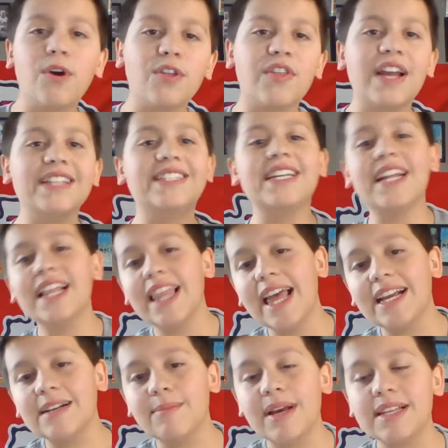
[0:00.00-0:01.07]
I didn't like him
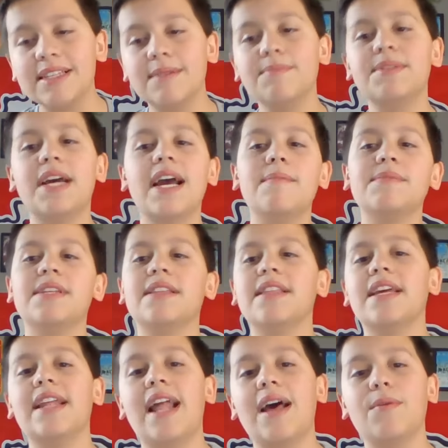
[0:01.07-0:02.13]
at some times, and then
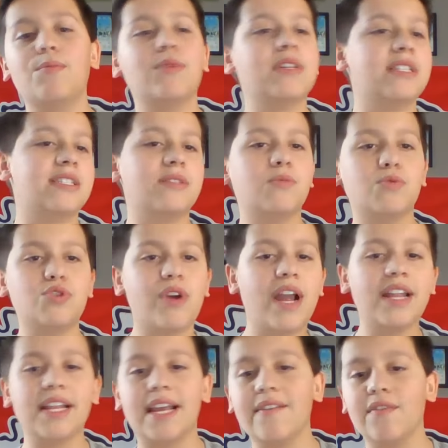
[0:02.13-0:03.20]
I was trying to
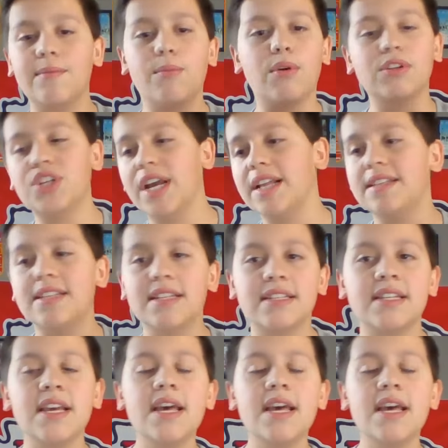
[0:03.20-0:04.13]
give him more chances.